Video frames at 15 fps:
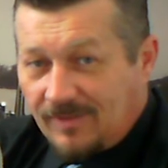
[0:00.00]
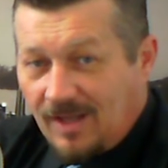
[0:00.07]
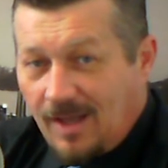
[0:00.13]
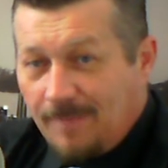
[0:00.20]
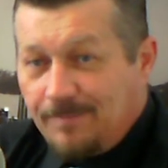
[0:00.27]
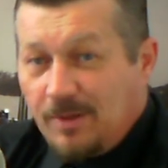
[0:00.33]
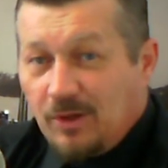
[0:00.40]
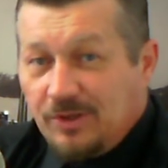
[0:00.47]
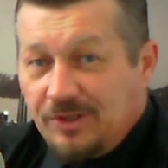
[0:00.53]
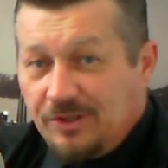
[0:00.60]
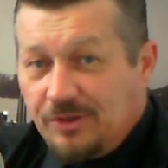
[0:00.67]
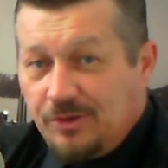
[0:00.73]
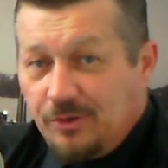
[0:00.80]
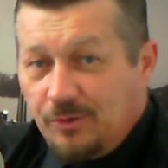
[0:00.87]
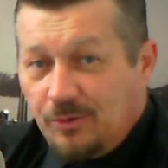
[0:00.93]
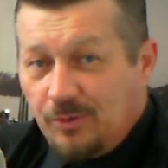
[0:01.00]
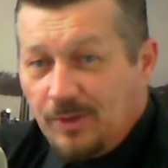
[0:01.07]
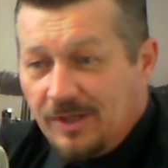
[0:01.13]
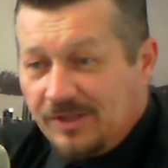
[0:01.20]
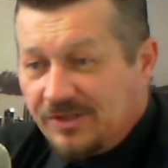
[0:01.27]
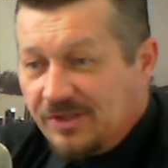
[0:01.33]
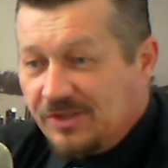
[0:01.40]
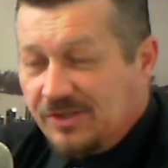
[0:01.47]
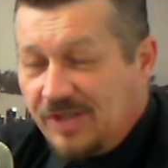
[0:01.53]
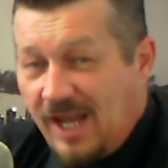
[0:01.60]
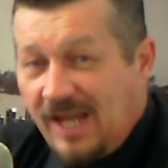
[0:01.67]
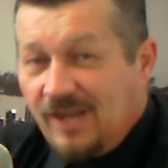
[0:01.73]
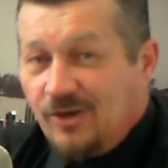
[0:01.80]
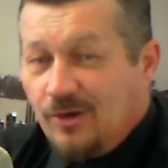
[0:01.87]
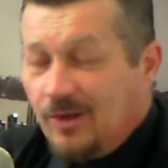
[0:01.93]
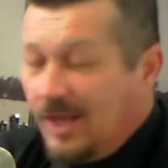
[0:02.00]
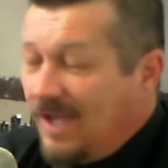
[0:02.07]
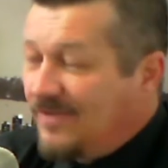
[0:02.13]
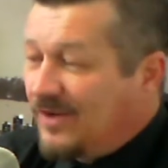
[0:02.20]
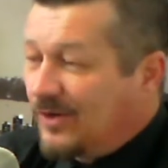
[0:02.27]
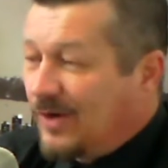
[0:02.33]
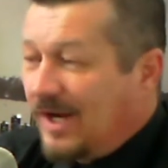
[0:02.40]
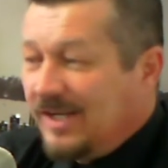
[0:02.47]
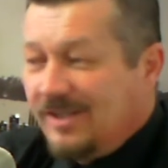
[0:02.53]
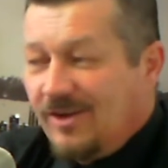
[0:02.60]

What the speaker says: ability to sustain your living, right?